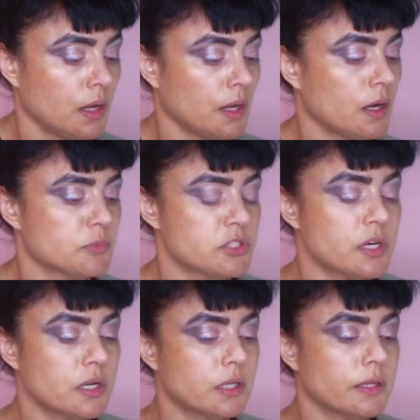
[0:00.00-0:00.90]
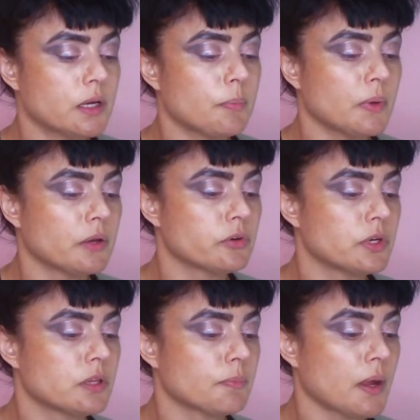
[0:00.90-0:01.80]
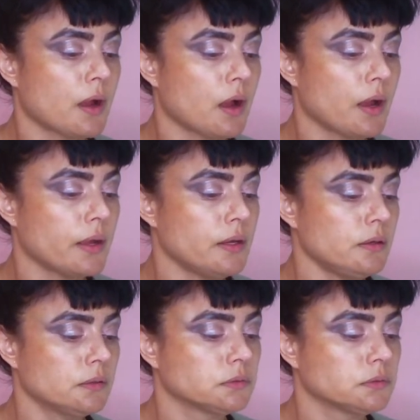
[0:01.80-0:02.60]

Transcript: And I'm just going to clean up underneath my eye.